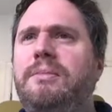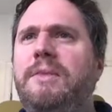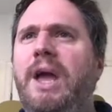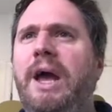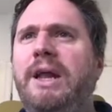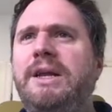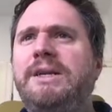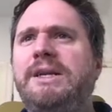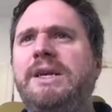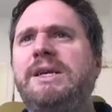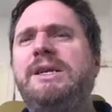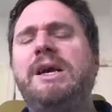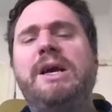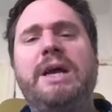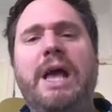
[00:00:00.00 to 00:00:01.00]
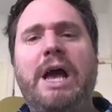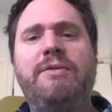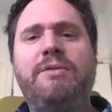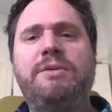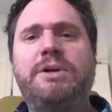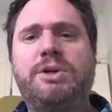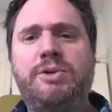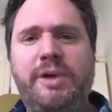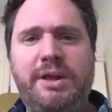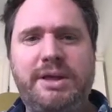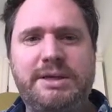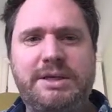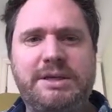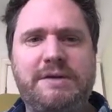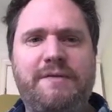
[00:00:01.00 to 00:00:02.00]
And indeed, if we were to treat
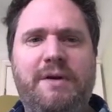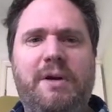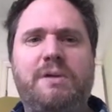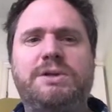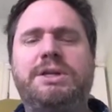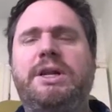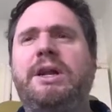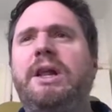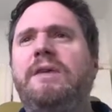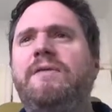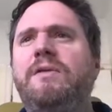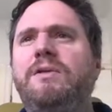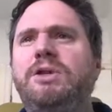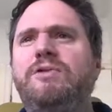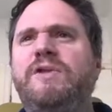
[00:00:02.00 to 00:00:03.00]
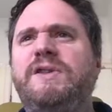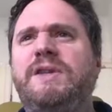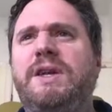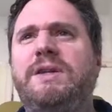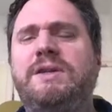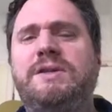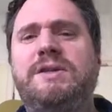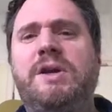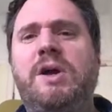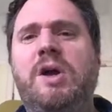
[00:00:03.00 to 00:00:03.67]
this as a phylogeny in an evolutionary sense,